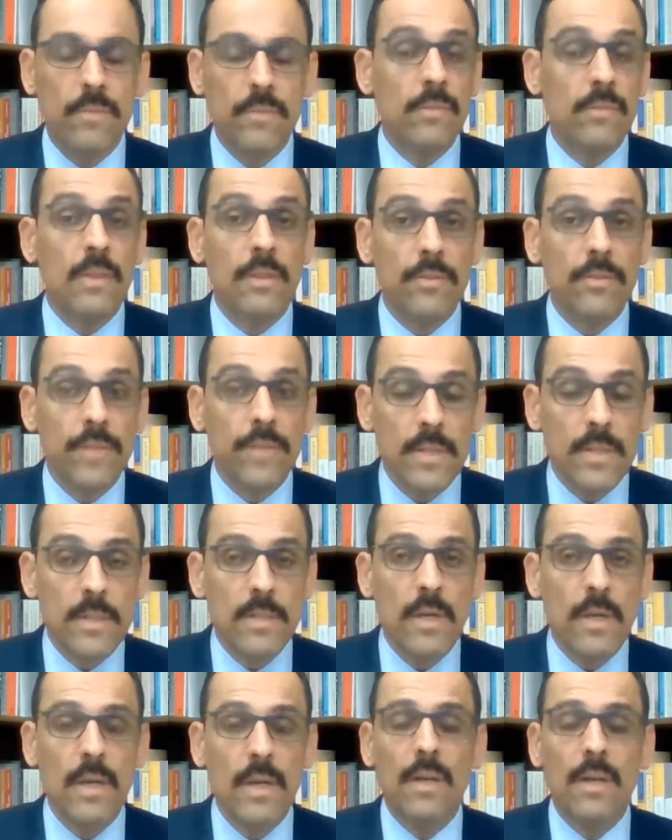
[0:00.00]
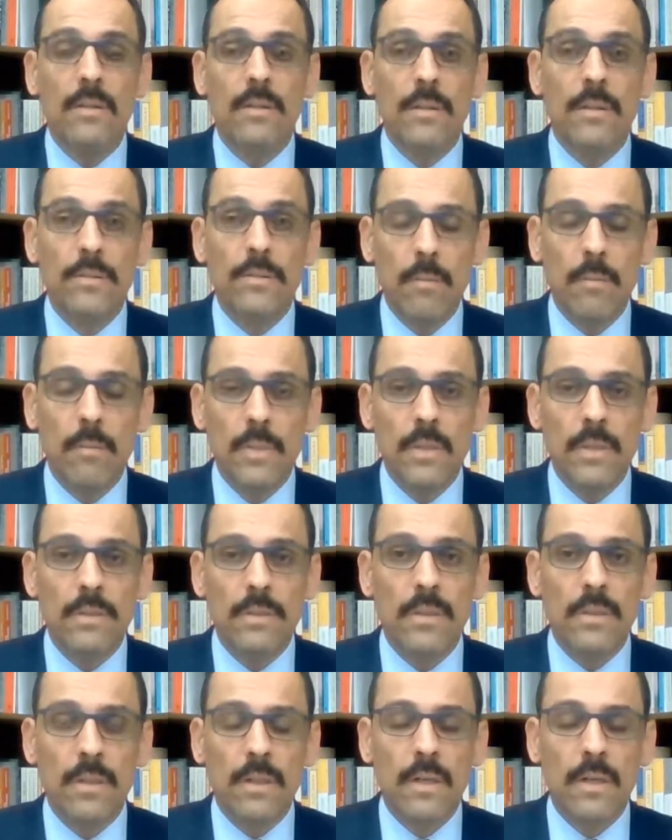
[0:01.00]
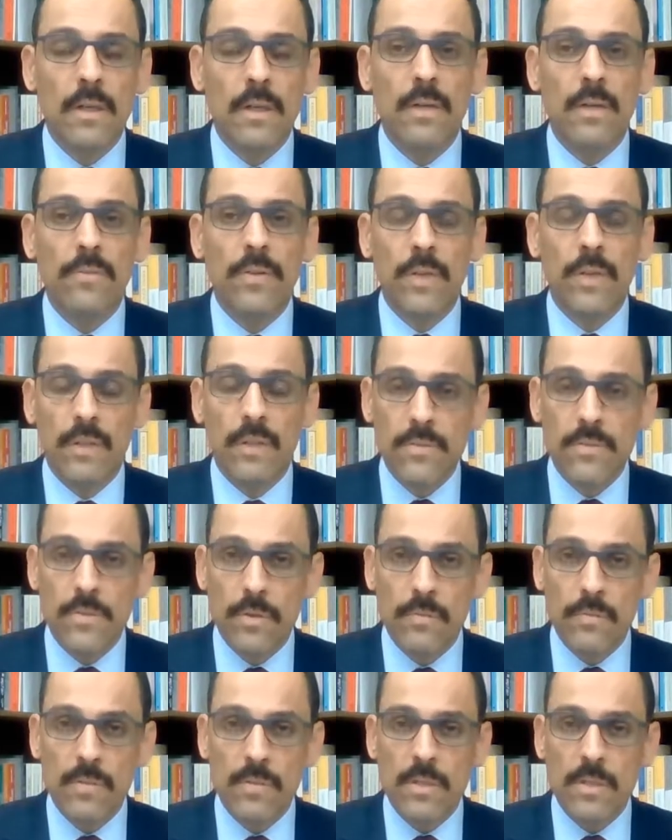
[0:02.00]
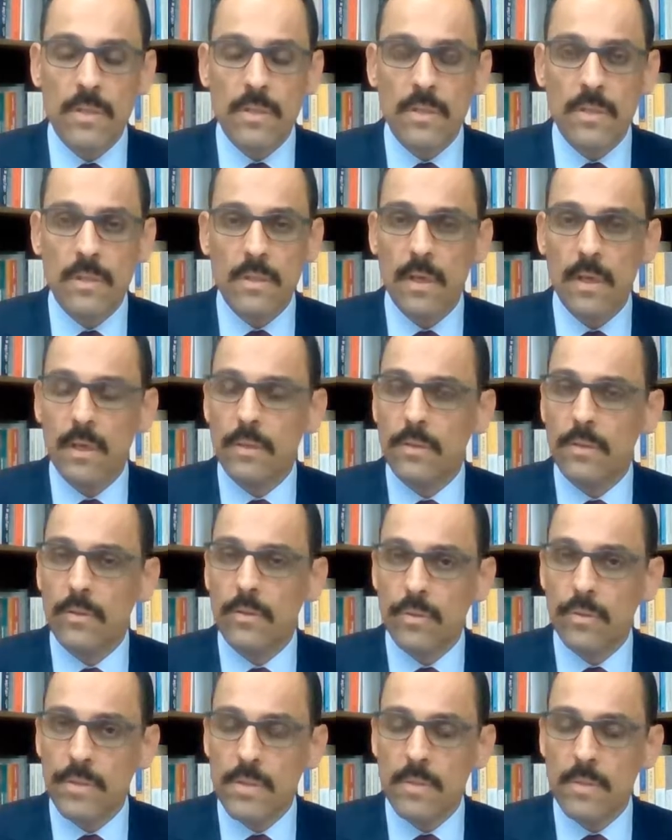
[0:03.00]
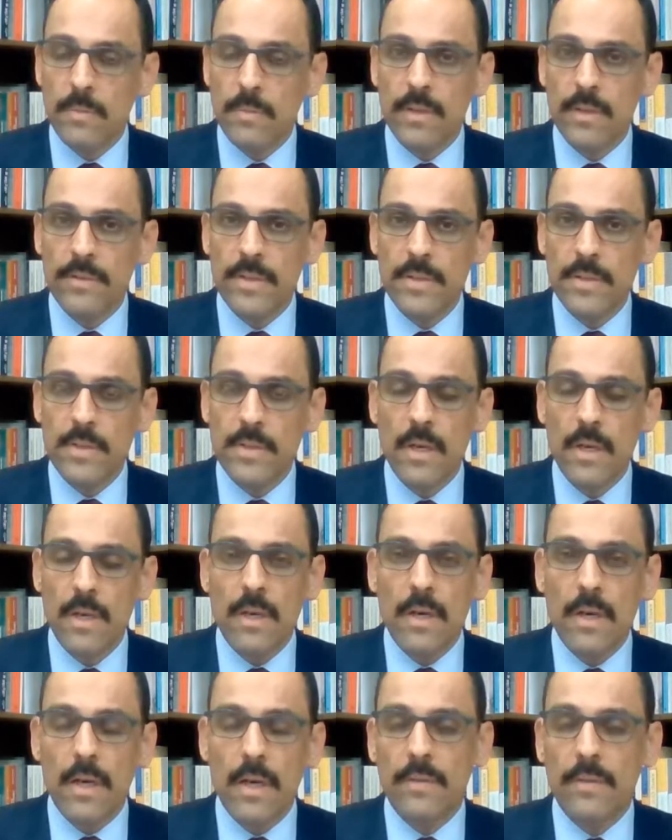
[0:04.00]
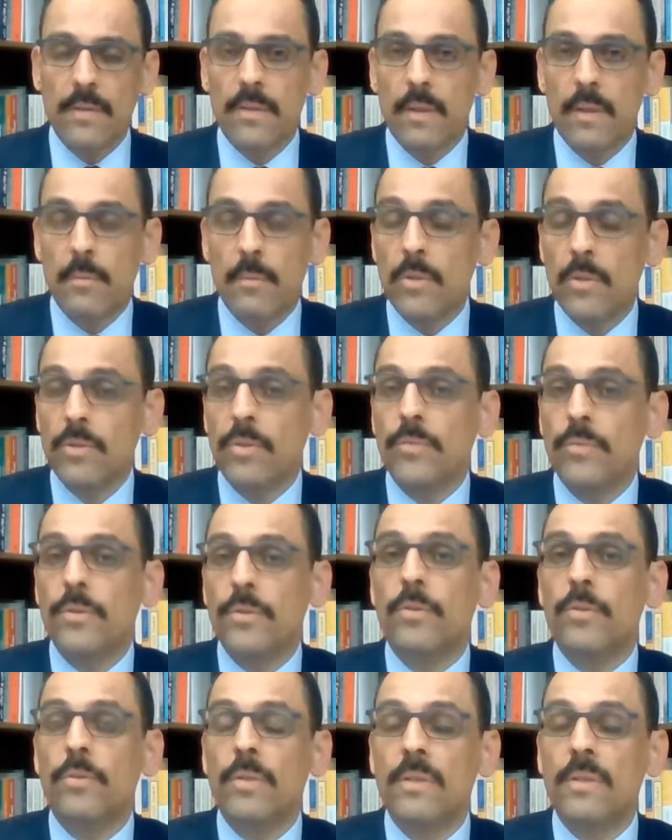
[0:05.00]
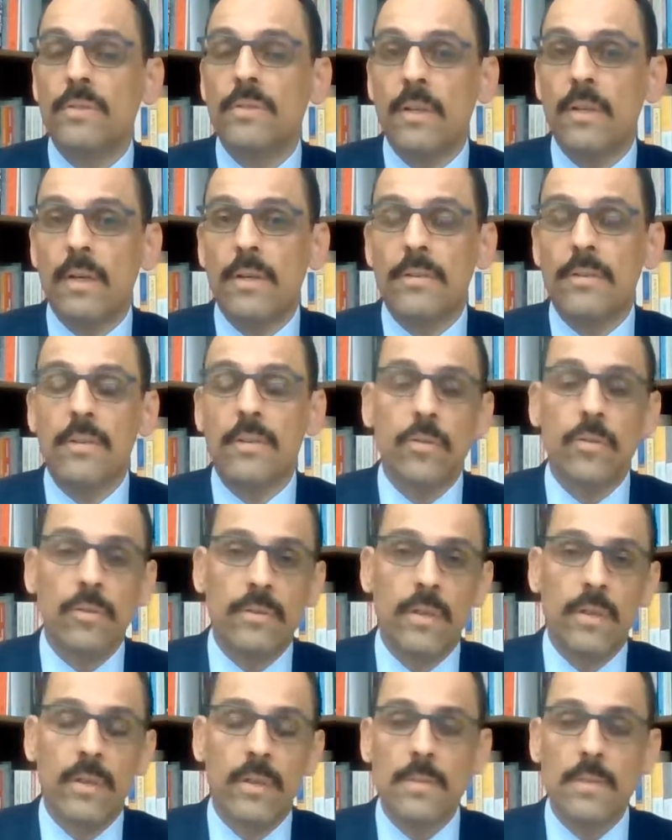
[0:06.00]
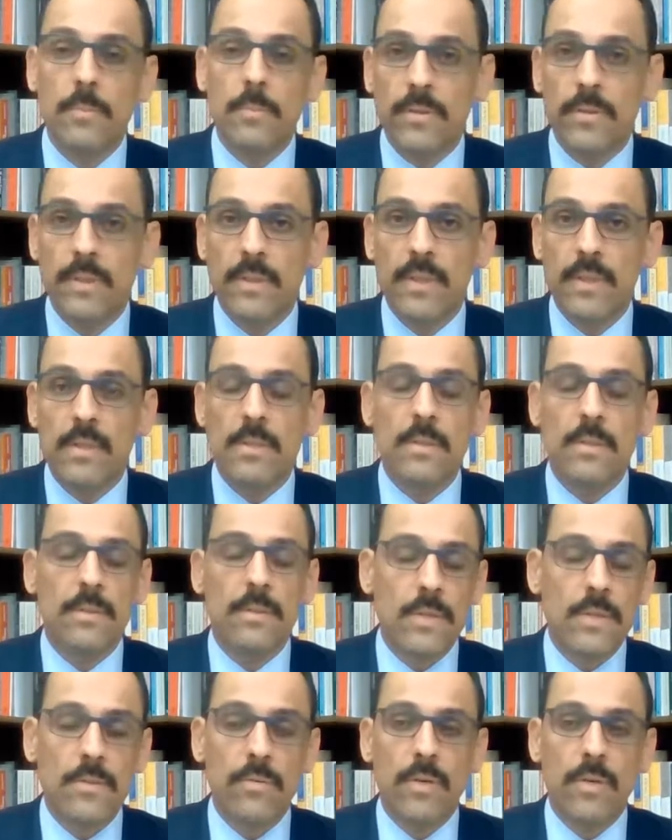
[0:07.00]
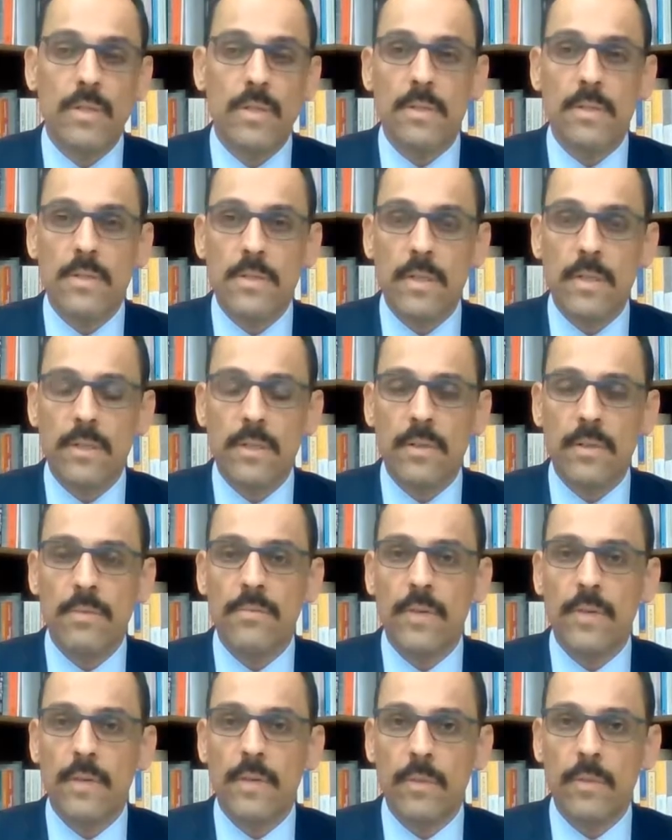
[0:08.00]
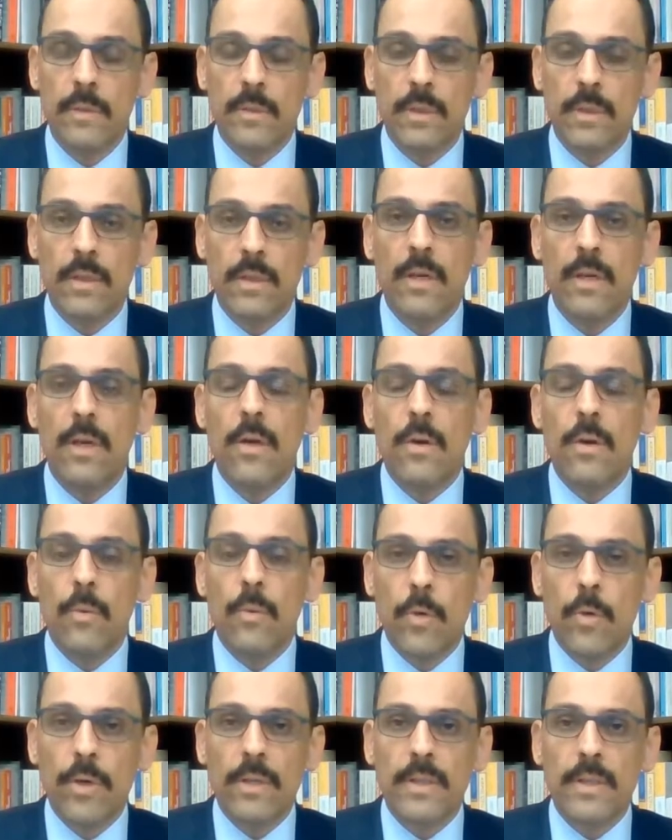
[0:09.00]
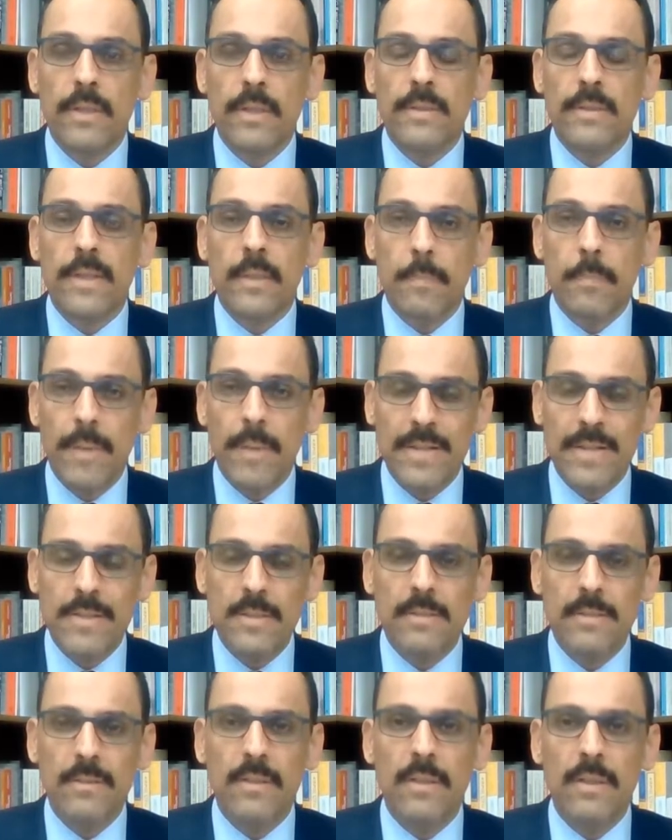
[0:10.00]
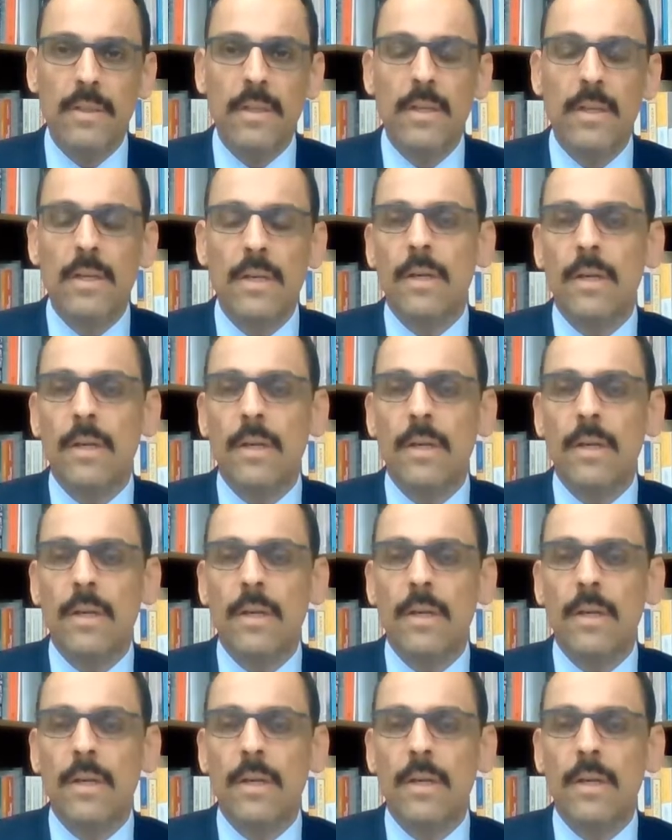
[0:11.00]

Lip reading: We've increased the number of health services in the tourism areas, and most of the touristic areas, hotels, motels, restaurants, etc., in fact, will work at a capacity